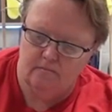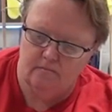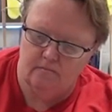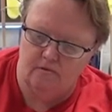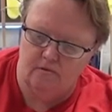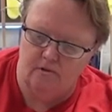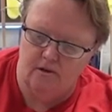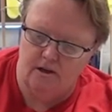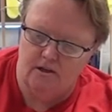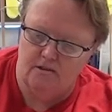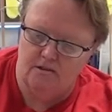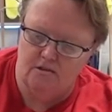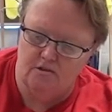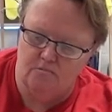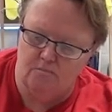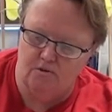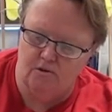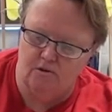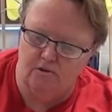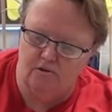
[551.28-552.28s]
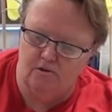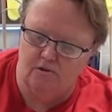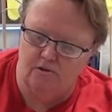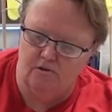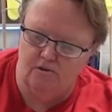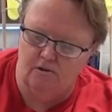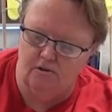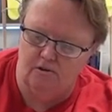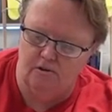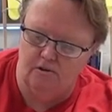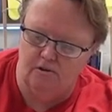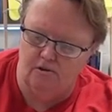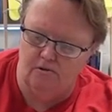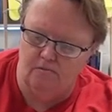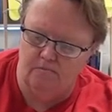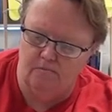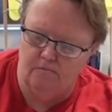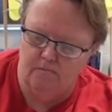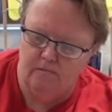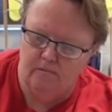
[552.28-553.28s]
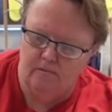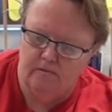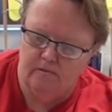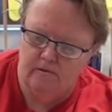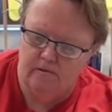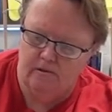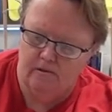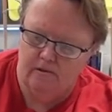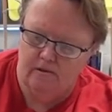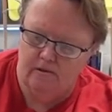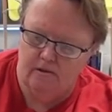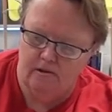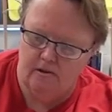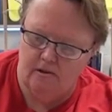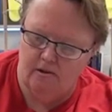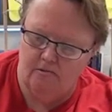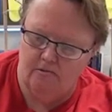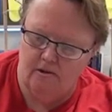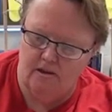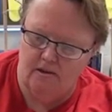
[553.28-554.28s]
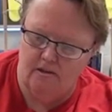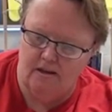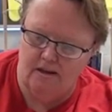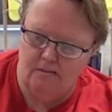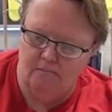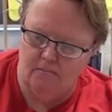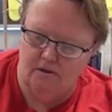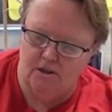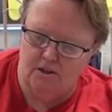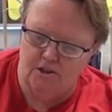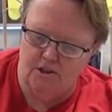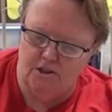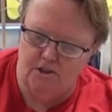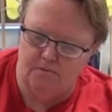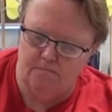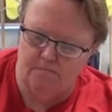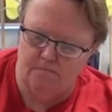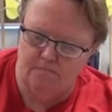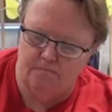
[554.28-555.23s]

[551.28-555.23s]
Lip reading: All right, just put a little glue. You don't need that much.